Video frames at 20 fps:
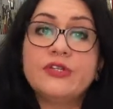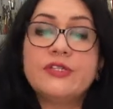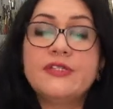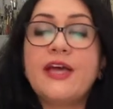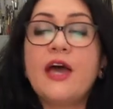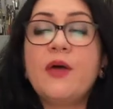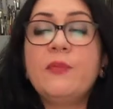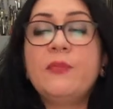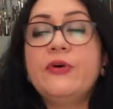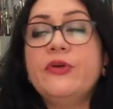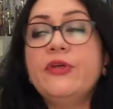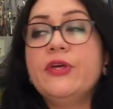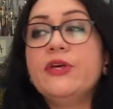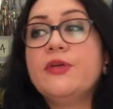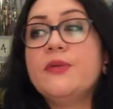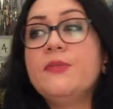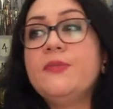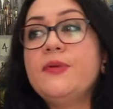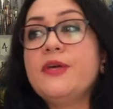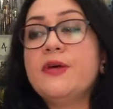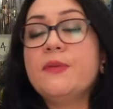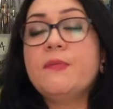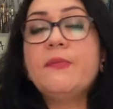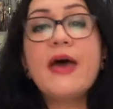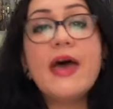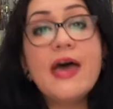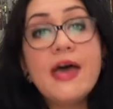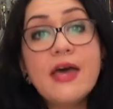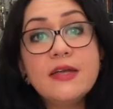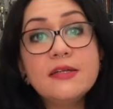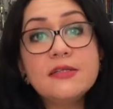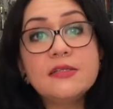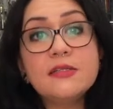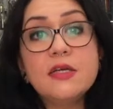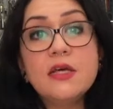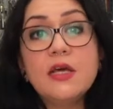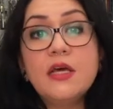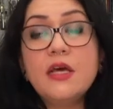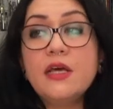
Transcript: For example, it could be a pet,